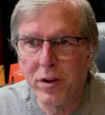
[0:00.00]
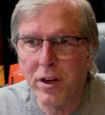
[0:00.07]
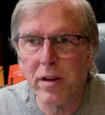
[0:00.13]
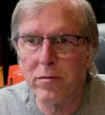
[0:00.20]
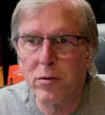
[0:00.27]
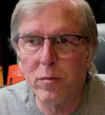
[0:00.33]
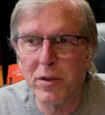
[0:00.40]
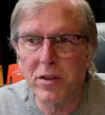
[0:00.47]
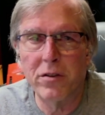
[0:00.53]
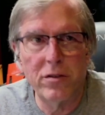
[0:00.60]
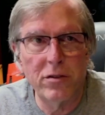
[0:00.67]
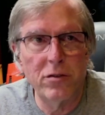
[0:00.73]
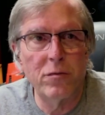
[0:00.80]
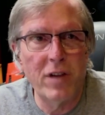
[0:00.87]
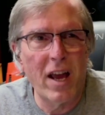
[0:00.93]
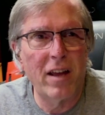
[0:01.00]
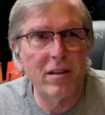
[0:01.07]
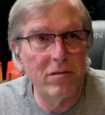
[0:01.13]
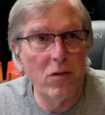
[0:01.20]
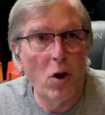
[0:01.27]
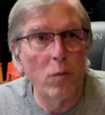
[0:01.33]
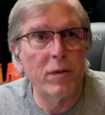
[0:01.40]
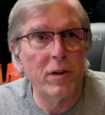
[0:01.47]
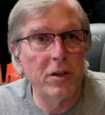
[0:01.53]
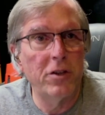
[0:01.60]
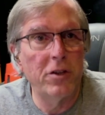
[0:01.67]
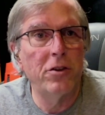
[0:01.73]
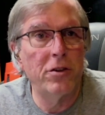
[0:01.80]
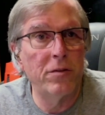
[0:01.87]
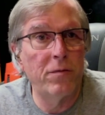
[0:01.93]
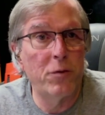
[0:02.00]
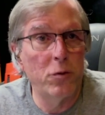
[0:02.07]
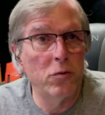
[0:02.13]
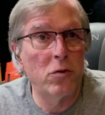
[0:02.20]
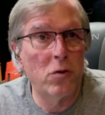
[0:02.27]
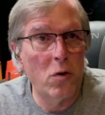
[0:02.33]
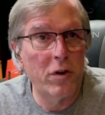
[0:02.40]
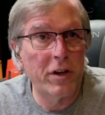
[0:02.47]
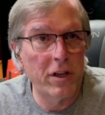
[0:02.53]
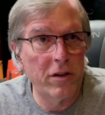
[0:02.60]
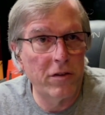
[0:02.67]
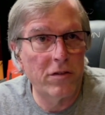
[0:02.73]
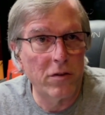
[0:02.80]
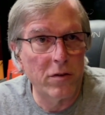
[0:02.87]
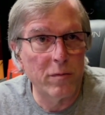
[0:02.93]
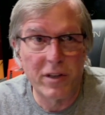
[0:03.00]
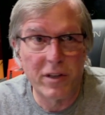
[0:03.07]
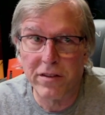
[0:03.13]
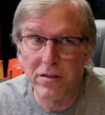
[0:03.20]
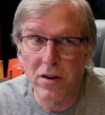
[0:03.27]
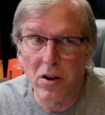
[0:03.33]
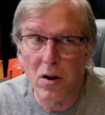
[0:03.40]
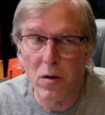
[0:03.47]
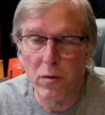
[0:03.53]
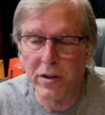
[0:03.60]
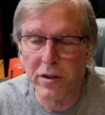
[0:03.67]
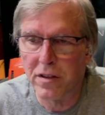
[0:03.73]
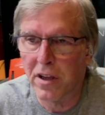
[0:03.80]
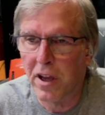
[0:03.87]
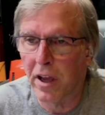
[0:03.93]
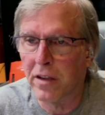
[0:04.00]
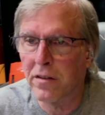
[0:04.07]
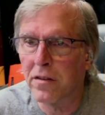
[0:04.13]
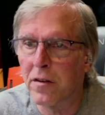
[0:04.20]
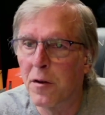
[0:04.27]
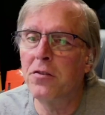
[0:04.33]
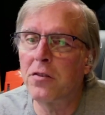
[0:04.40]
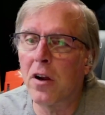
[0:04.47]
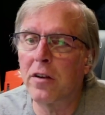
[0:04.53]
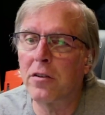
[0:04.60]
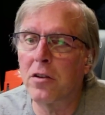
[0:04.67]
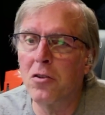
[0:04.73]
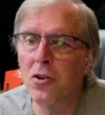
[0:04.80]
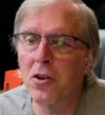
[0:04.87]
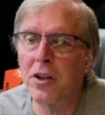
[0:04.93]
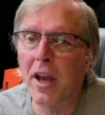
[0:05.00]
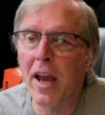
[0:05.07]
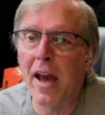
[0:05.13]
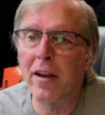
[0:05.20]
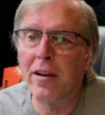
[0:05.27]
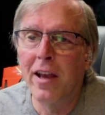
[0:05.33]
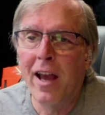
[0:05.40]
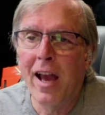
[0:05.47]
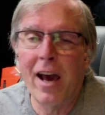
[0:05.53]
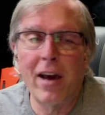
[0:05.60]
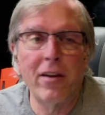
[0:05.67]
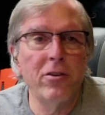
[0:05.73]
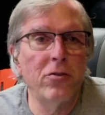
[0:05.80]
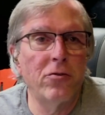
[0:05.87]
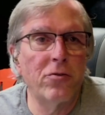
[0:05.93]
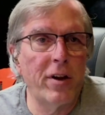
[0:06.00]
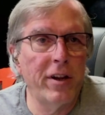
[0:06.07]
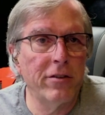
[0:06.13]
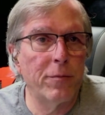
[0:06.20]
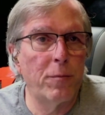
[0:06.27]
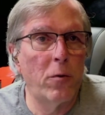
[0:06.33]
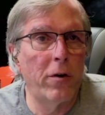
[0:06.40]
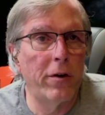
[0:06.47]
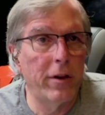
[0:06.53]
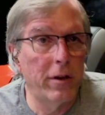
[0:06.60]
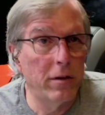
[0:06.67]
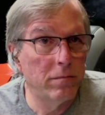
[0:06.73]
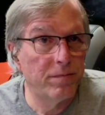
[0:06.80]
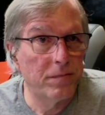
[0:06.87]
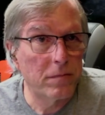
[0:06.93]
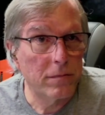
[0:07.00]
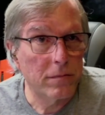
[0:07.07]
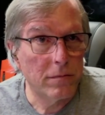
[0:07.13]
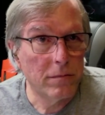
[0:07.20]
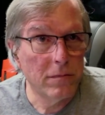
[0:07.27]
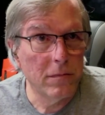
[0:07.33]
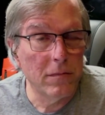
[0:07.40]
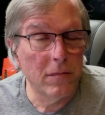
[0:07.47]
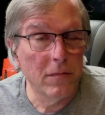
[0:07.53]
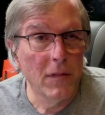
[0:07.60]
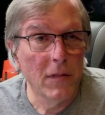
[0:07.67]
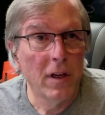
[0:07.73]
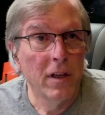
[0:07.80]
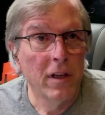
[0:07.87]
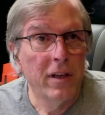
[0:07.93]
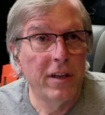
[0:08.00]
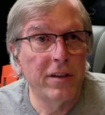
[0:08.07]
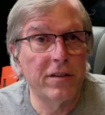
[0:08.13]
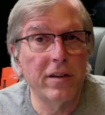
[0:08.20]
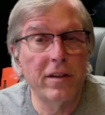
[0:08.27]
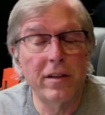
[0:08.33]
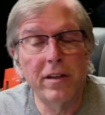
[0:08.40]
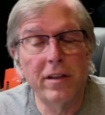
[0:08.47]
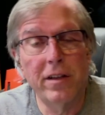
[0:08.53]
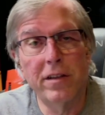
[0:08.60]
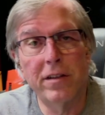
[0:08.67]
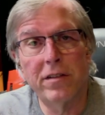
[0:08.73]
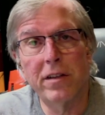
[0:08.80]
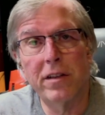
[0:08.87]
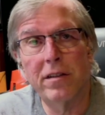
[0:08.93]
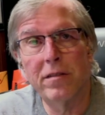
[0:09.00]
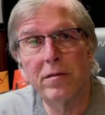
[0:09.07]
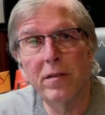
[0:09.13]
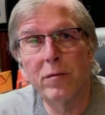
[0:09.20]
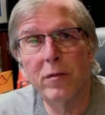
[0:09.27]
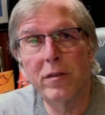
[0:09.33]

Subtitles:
whatever, but you've got hopefully good fuel going into it, but that's not always the case. Then you start to look at, how do you transport it? Is it